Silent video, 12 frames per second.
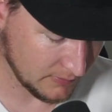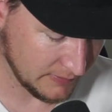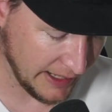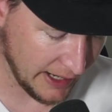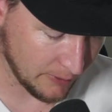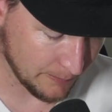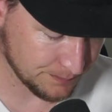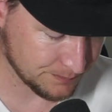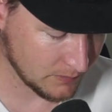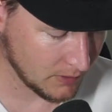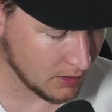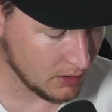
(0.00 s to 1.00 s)
Now,
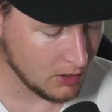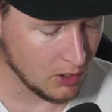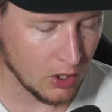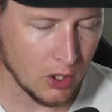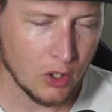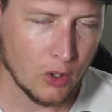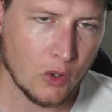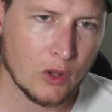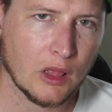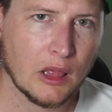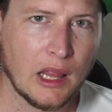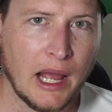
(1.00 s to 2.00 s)

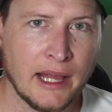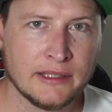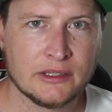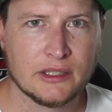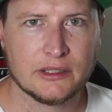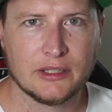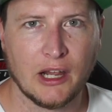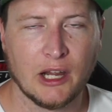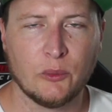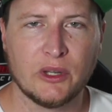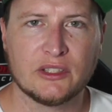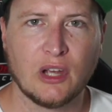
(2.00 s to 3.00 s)
last
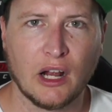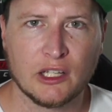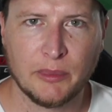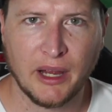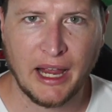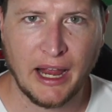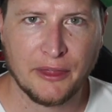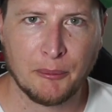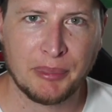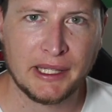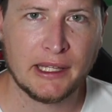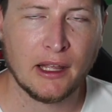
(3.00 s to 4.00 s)
time we talked about how the
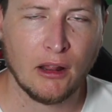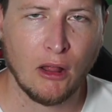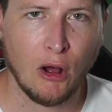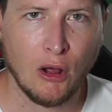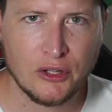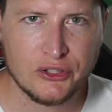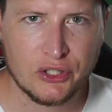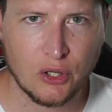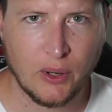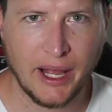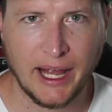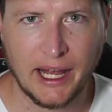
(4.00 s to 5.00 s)
P L
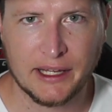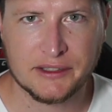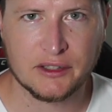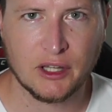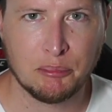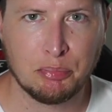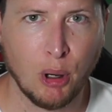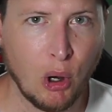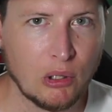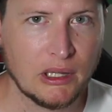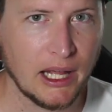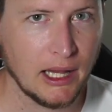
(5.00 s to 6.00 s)
also has the
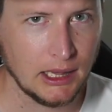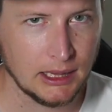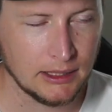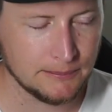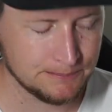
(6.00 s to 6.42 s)
polel.